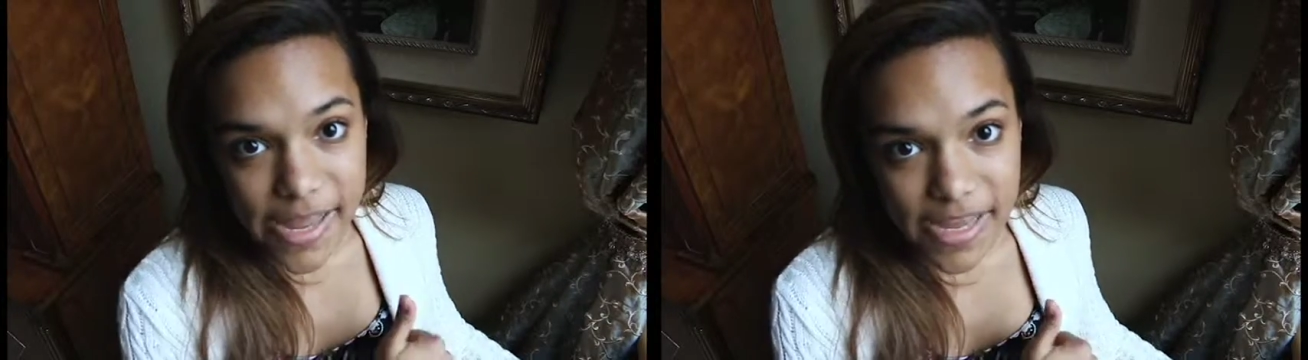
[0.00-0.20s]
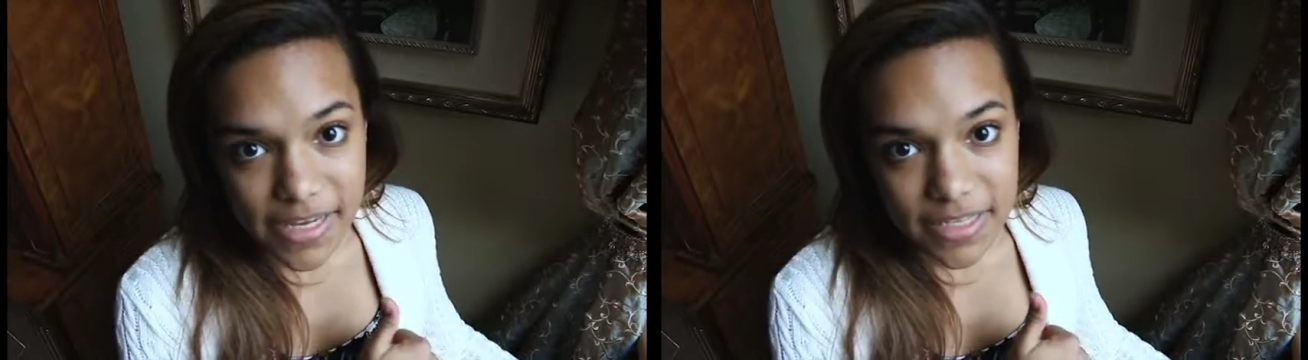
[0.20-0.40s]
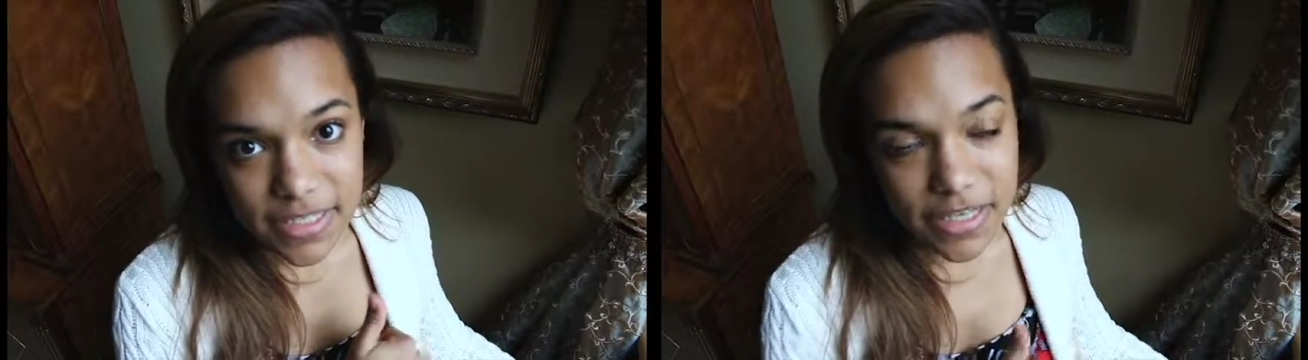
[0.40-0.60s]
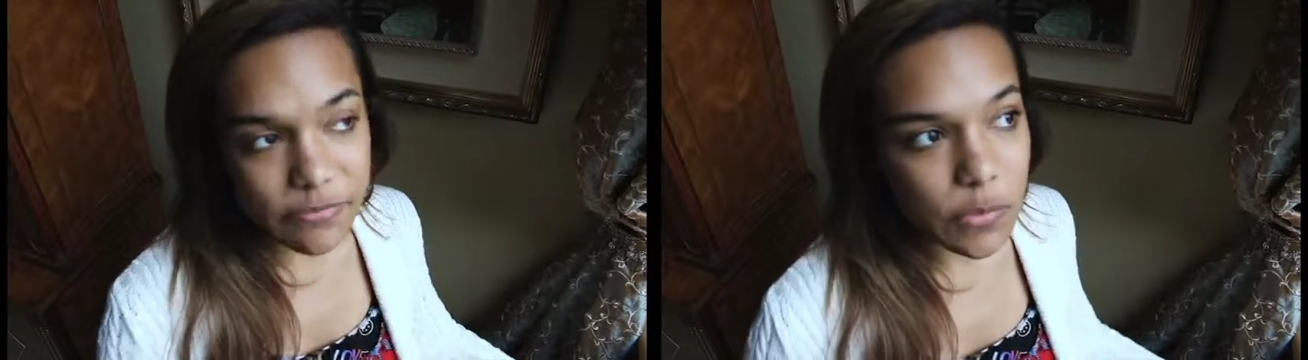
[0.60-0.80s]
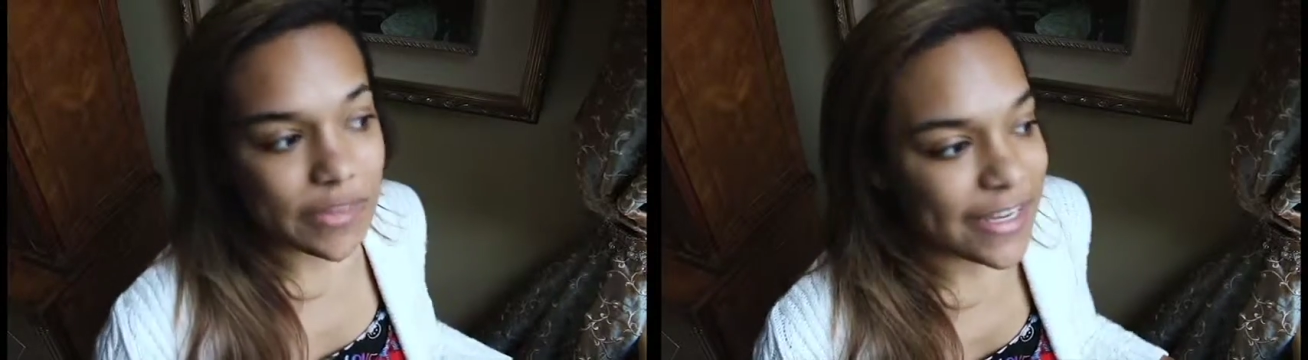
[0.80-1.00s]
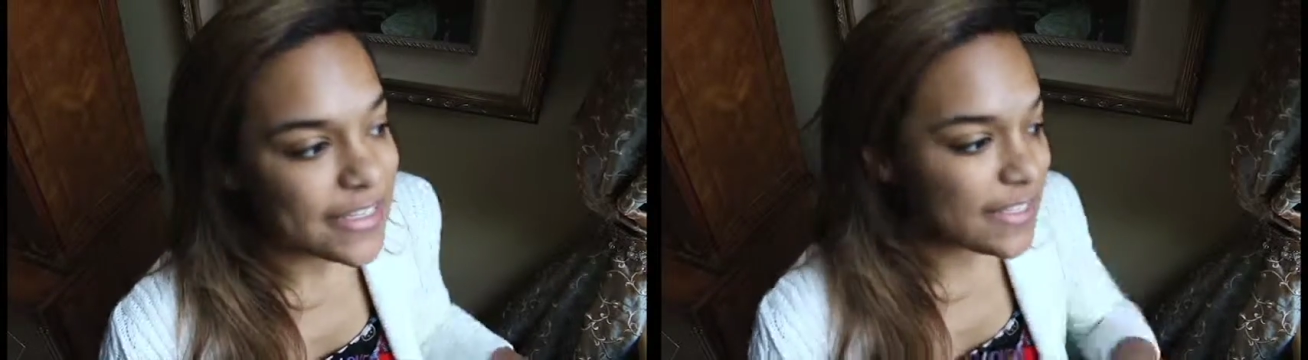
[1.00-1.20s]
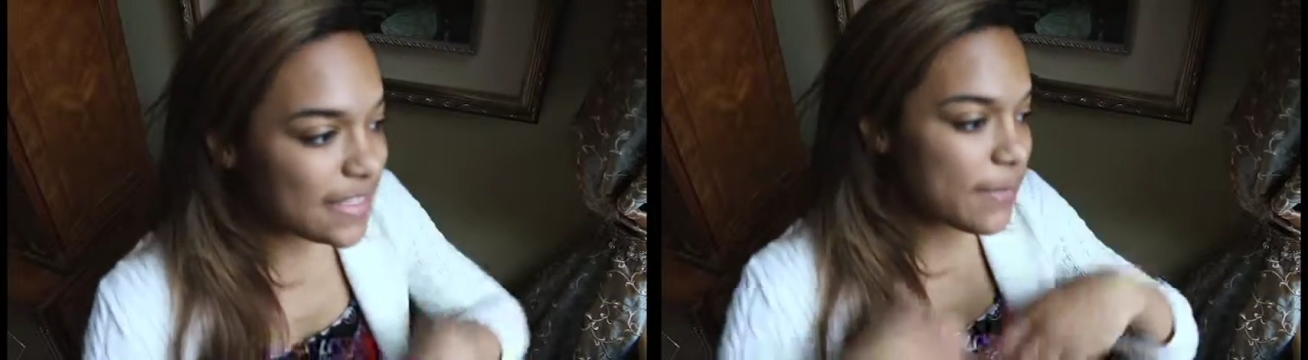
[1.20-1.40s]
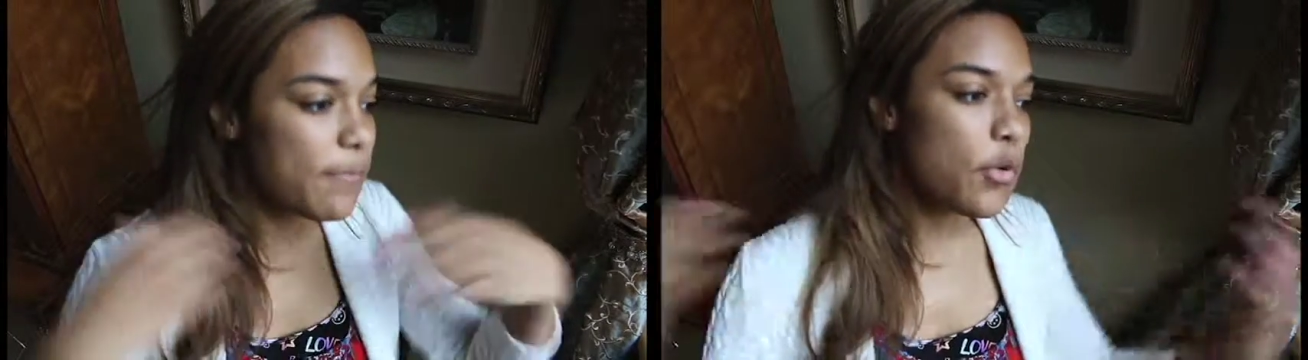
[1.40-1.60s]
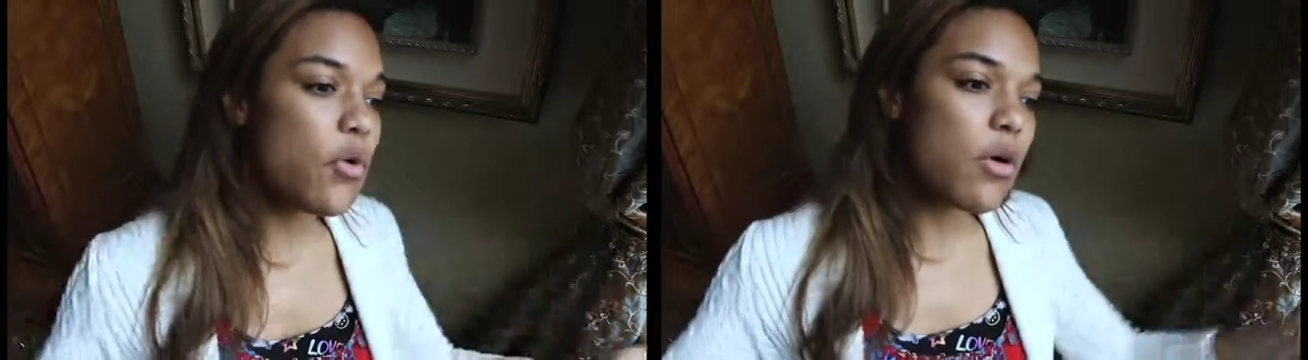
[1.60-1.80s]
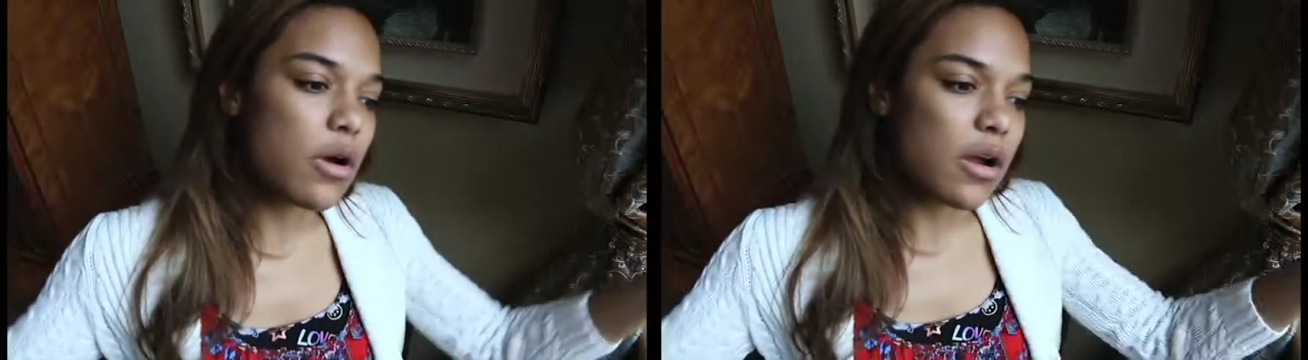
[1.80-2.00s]
And if you would like to see
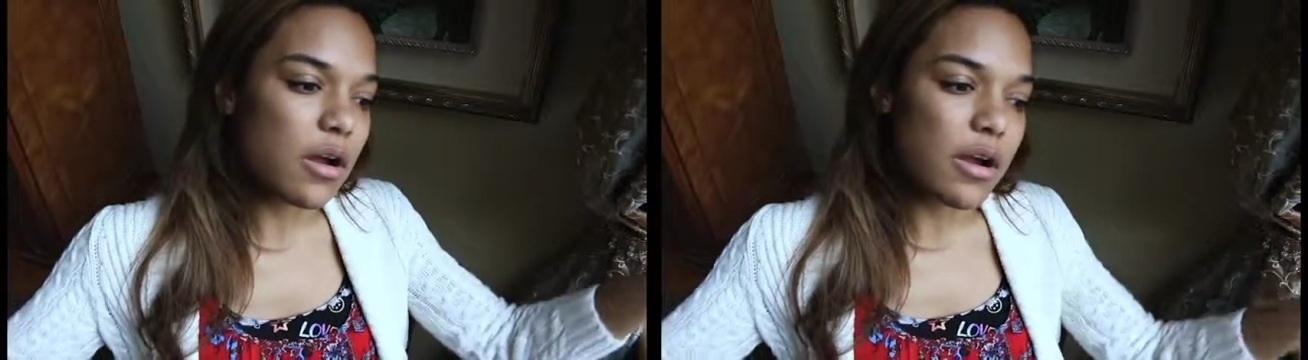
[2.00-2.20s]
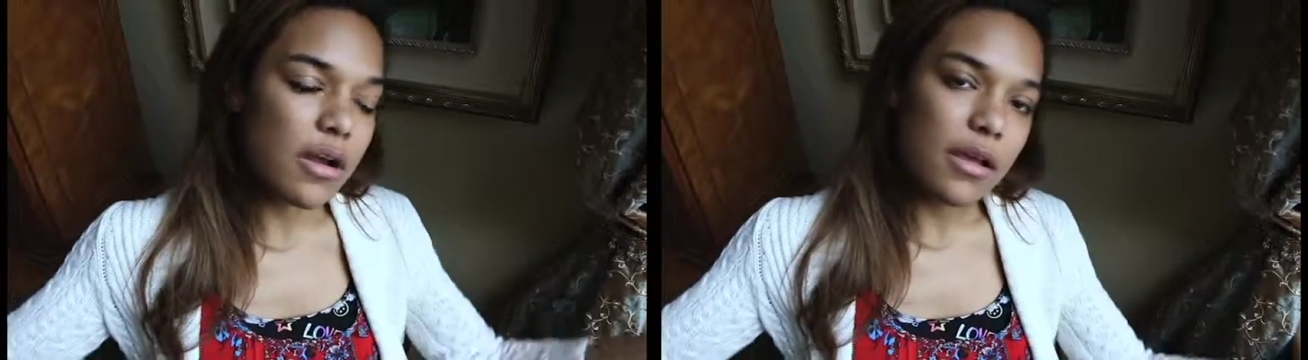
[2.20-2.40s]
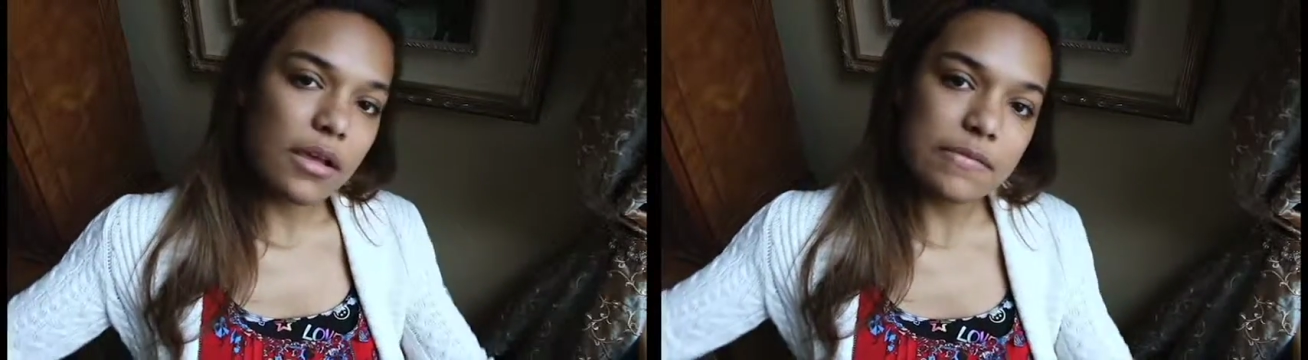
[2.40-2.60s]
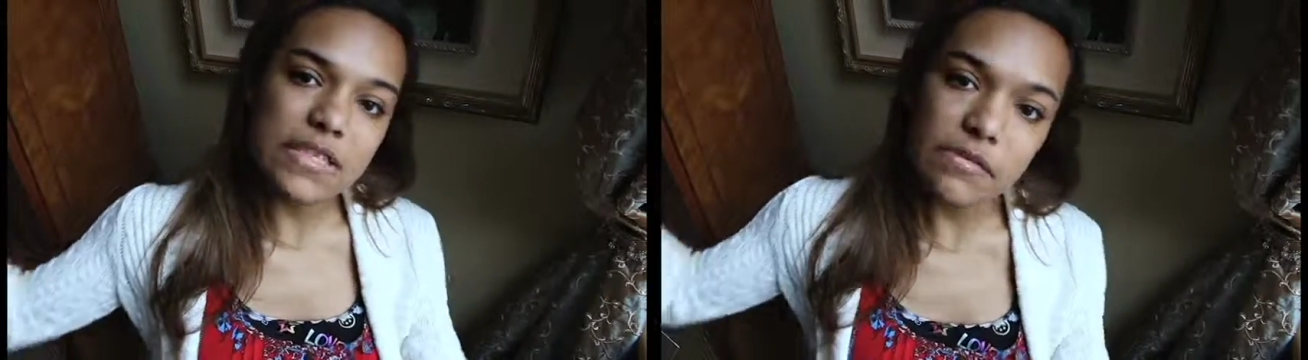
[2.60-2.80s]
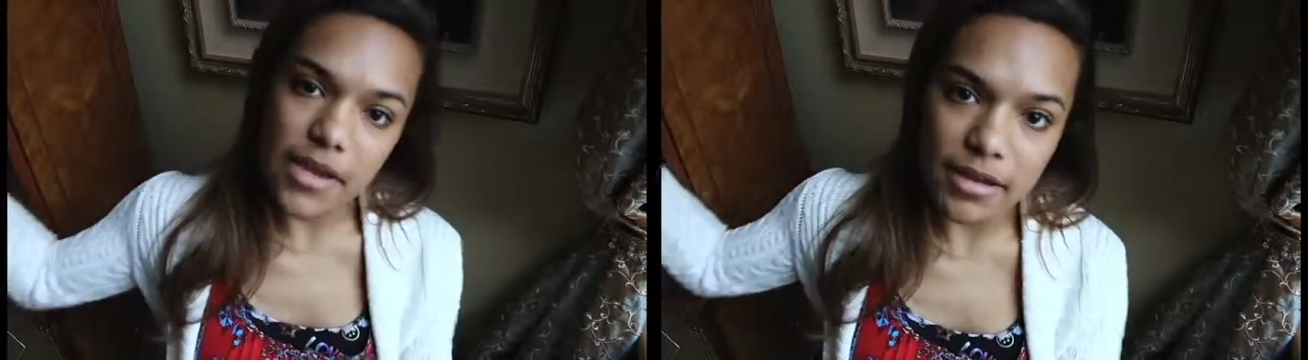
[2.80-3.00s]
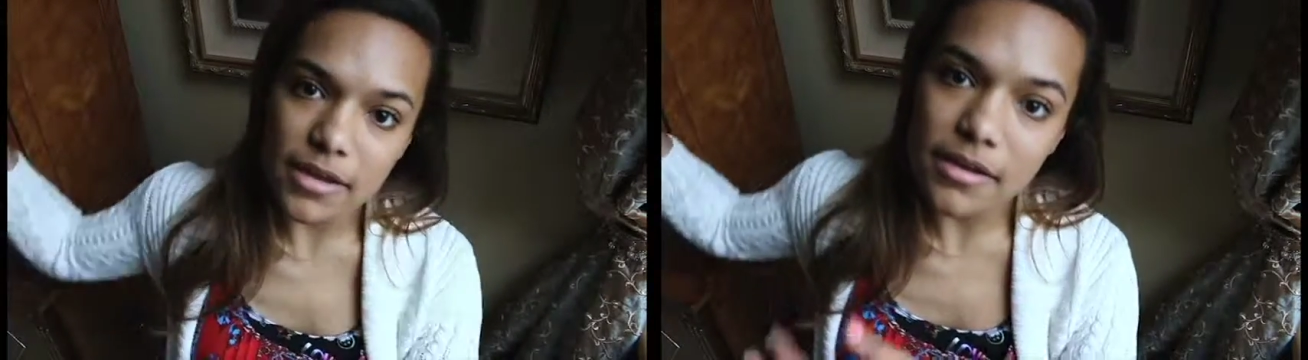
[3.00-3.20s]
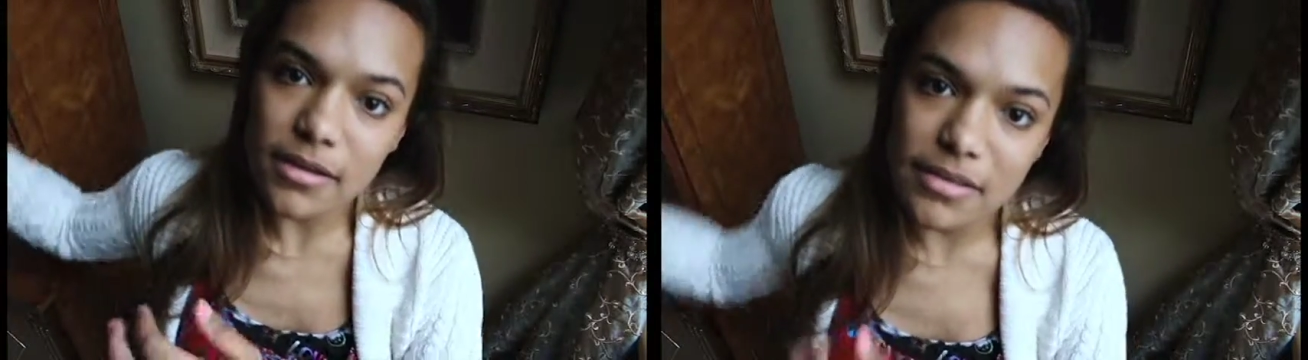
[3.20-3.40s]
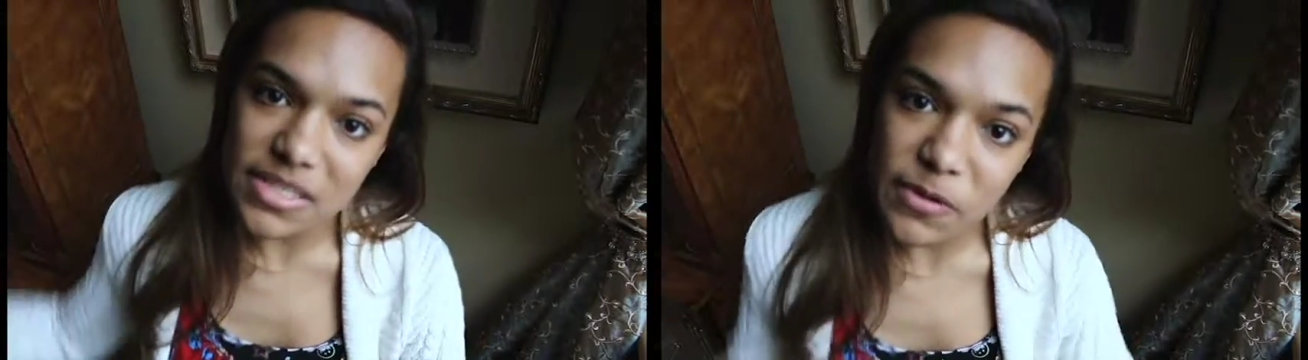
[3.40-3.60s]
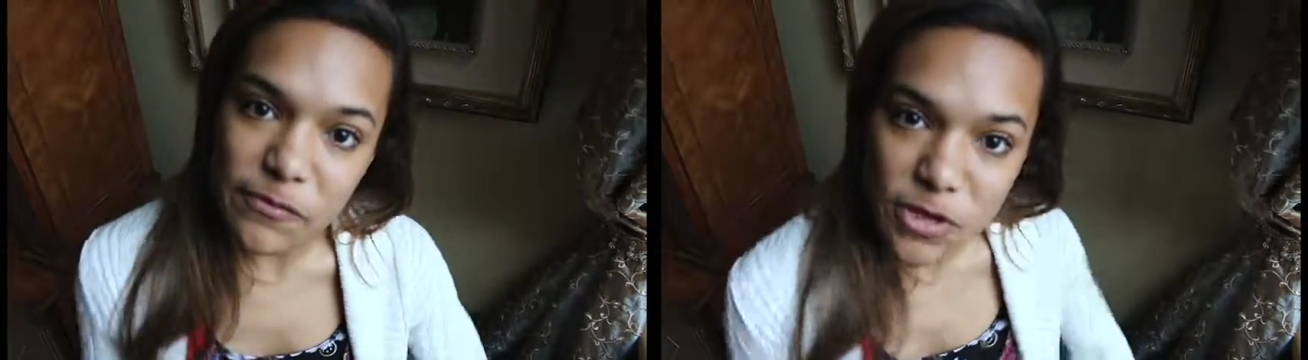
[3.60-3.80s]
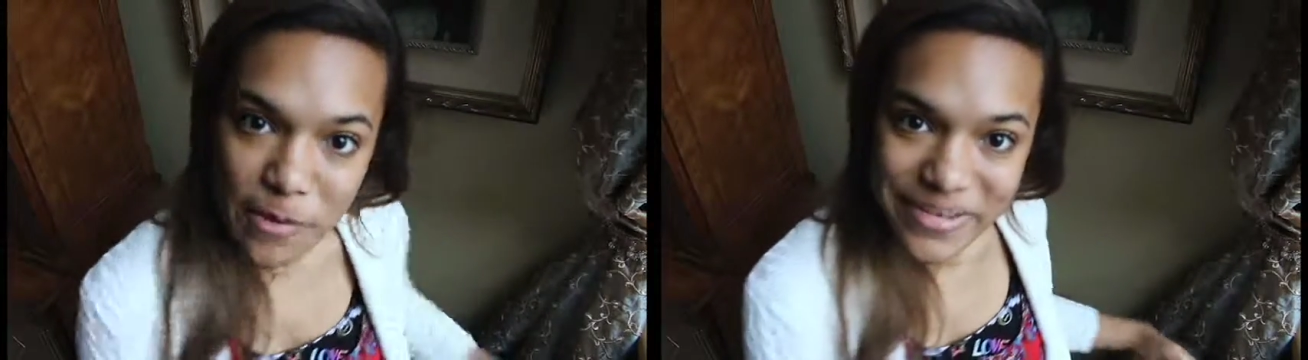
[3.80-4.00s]
more of Savannah
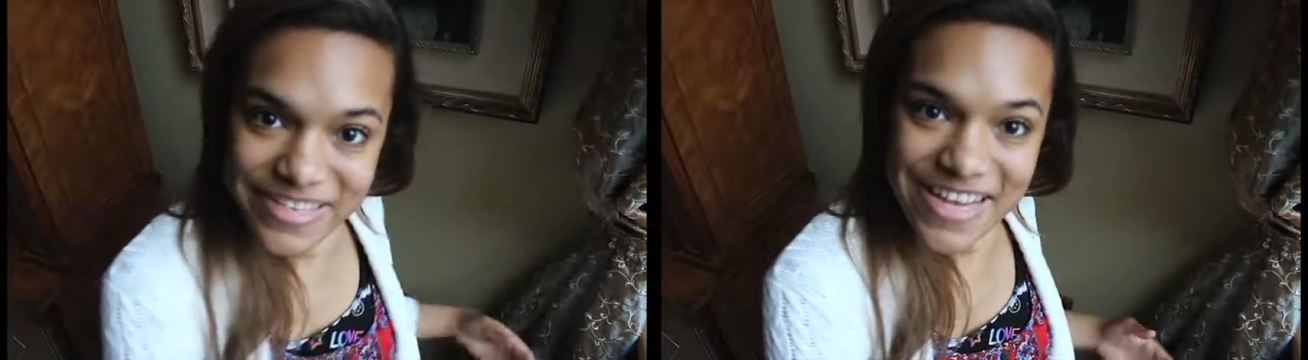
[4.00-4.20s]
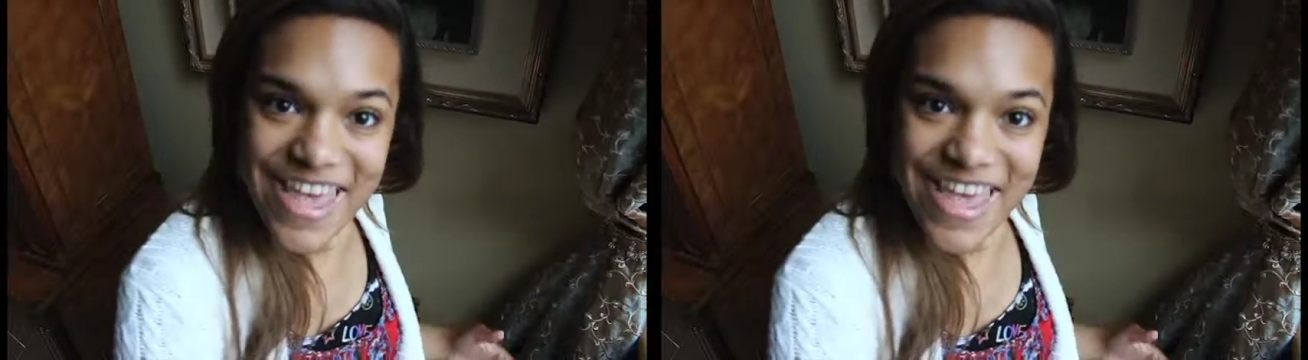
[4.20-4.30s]
Elizabeth Thomas,